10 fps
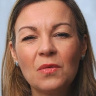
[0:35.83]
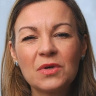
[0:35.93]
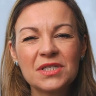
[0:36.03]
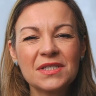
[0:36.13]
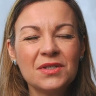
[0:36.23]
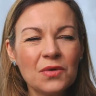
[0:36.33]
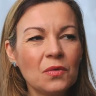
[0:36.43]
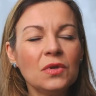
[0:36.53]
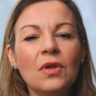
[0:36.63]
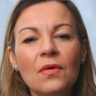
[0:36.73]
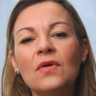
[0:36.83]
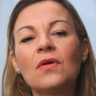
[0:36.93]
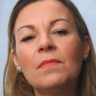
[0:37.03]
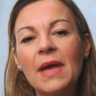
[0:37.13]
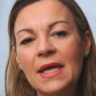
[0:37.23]
were just no
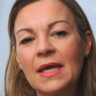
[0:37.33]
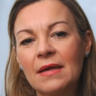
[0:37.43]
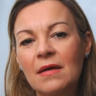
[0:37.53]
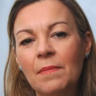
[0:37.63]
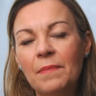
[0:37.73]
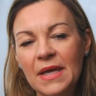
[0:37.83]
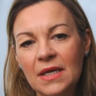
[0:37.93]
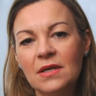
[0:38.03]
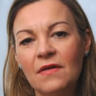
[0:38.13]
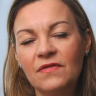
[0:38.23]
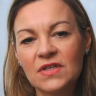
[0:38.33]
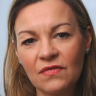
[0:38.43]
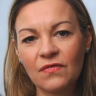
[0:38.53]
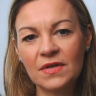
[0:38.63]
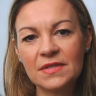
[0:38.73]
longer making a big enough
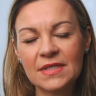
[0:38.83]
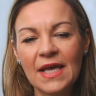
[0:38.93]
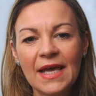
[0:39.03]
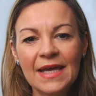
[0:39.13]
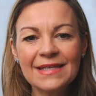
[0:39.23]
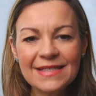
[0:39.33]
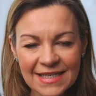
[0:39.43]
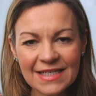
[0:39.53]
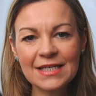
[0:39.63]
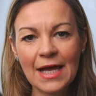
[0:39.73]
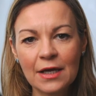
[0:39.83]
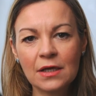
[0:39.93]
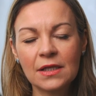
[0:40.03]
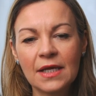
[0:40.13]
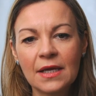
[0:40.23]
difference in
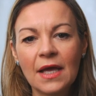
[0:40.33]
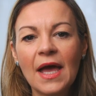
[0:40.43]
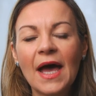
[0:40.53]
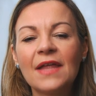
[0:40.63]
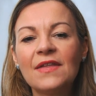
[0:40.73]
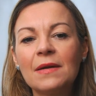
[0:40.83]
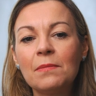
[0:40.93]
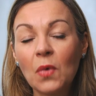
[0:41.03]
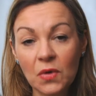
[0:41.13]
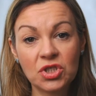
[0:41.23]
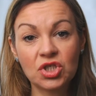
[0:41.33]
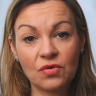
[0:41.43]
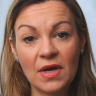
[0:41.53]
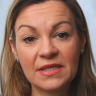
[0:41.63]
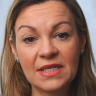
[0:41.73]
detangling and then
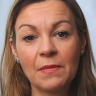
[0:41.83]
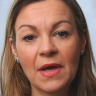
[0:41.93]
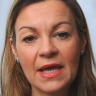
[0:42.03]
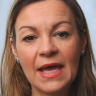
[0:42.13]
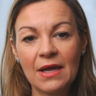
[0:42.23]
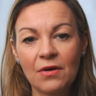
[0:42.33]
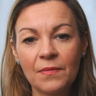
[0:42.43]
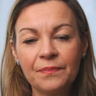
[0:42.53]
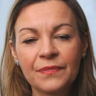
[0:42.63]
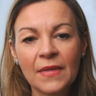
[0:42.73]
moisturizing my hair.